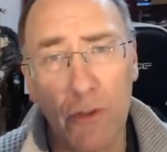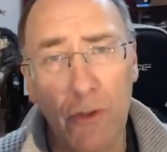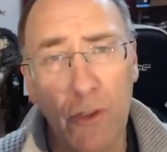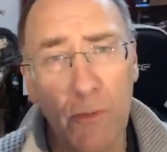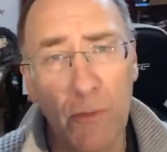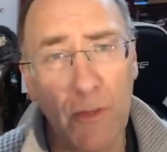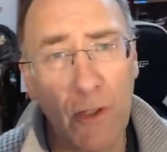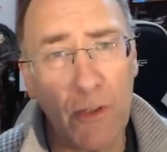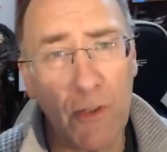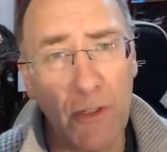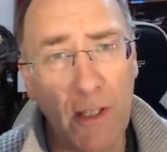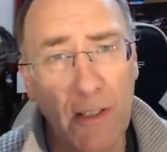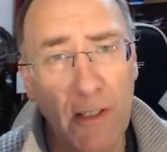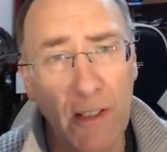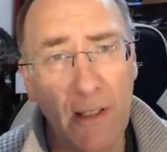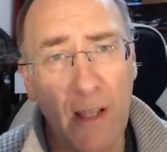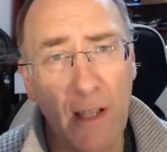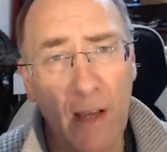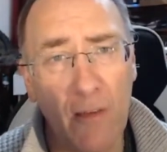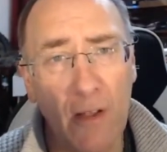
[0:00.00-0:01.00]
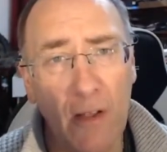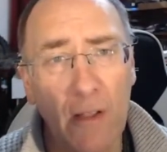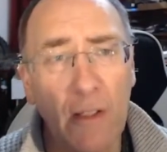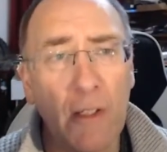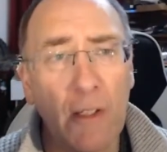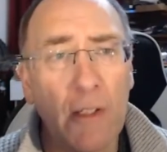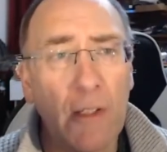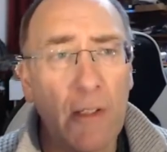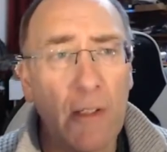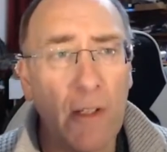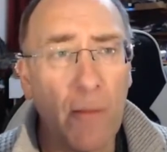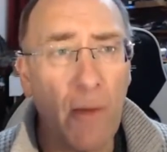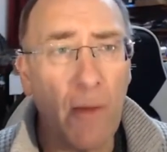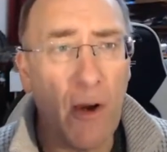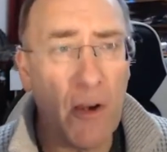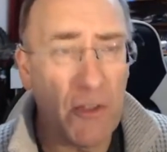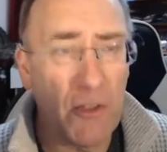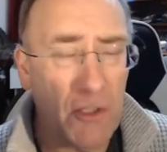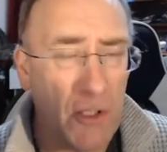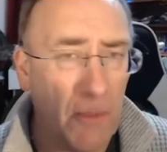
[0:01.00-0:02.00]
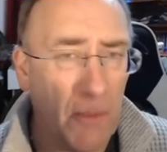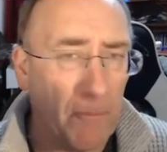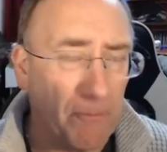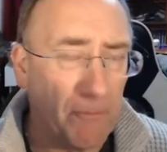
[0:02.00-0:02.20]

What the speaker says: Just because they didn't have a mask